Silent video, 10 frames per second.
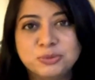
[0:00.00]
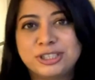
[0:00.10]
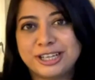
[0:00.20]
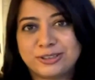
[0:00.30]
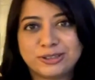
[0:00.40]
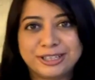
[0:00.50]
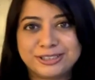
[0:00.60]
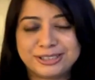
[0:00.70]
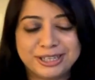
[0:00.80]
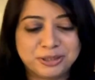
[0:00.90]
which I thought I
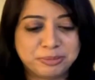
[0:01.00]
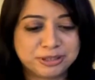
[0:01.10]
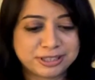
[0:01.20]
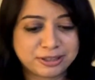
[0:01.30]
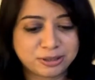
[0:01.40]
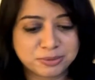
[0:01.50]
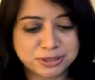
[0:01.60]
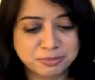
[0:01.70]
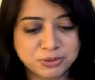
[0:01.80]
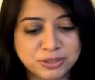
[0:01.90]
should tell you because I thought it
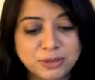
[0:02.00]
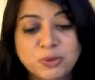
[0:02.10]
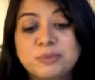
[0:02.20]
was amusing.